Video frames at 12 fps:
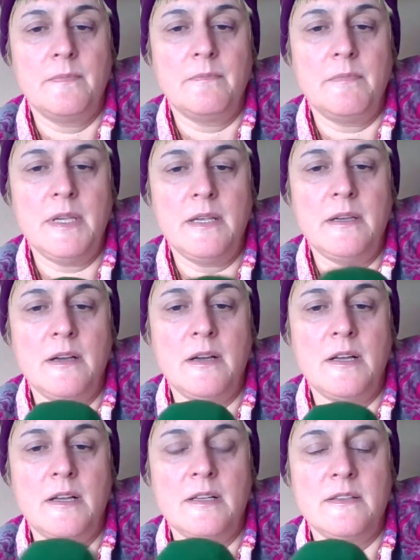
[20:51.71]

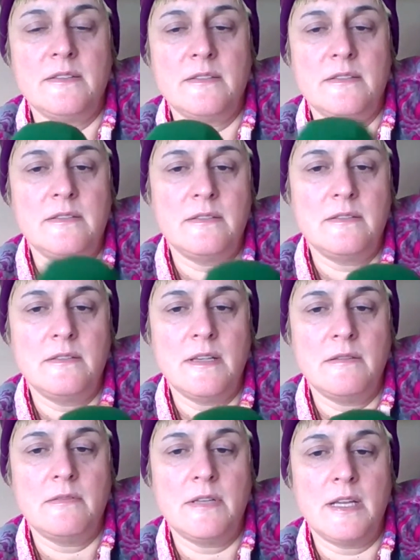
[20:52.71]
because they
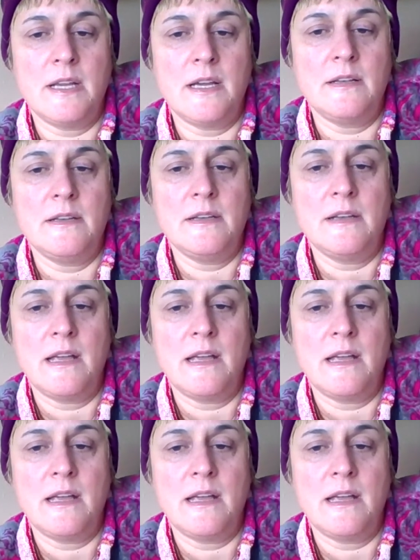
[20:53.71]
didn't